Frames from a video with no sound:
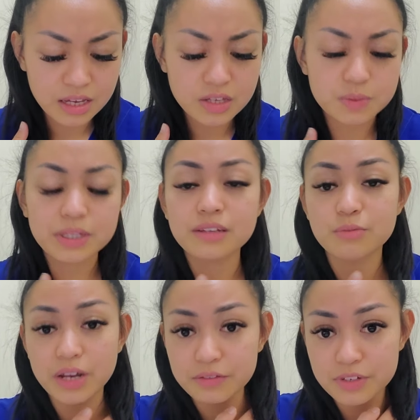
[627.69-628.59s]
So we did
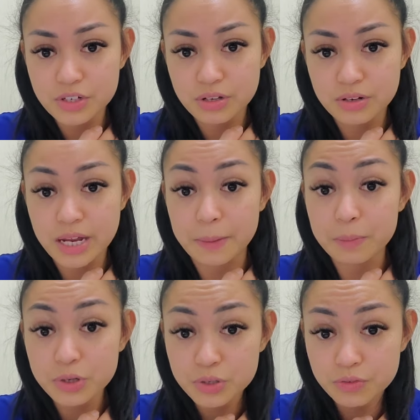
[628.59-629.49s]
right ventricular
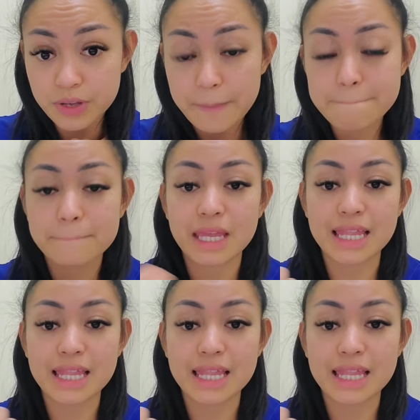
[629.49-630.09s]
hypertrophy